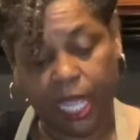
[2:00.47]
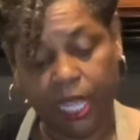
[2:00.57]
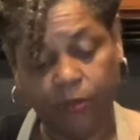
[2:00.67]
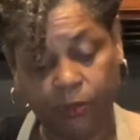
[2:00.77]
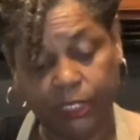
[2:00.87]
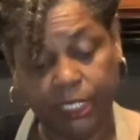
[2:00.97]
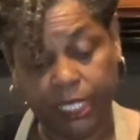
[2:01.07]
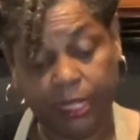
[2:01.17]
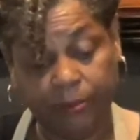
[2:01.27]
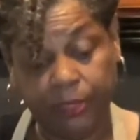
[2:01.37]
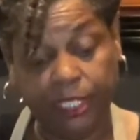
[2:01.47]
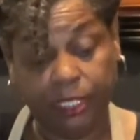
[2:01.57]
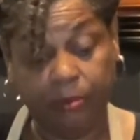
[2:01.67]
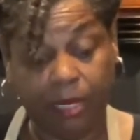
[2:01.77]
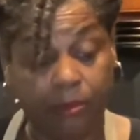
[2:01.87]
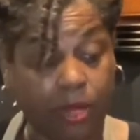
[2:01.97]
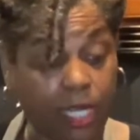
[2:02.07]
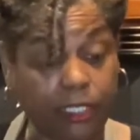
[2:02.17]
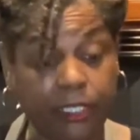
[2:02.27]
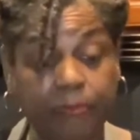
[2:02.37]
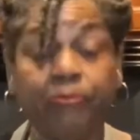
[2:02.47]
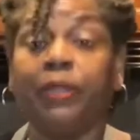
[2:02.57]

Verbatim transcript: I will need. I'm putting in my broccoli